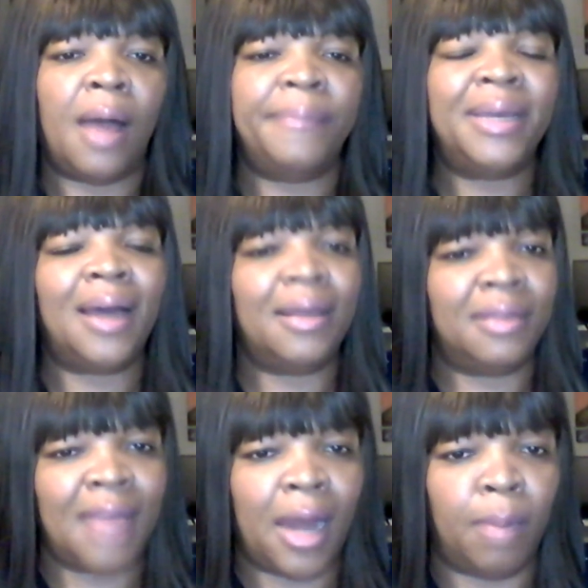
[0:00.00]
because
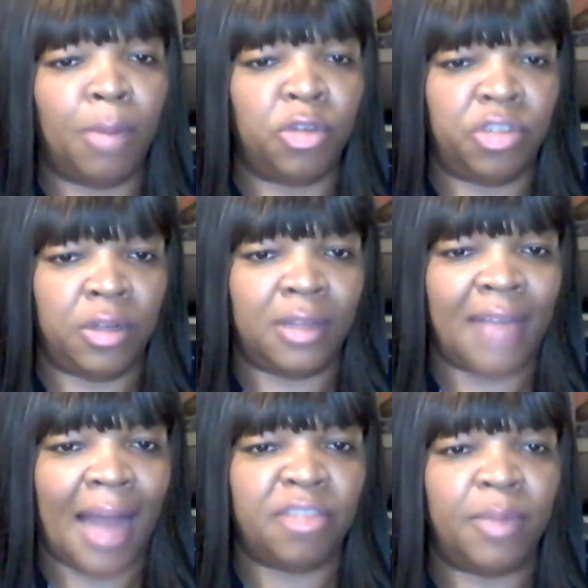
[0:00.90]
of that emotional
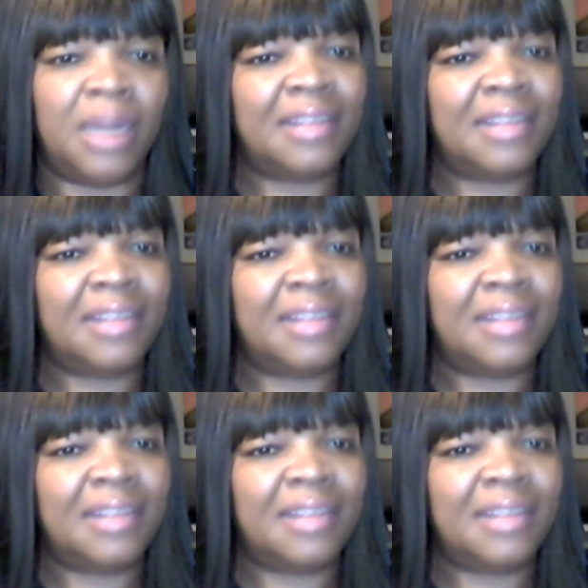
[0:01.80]
attachment.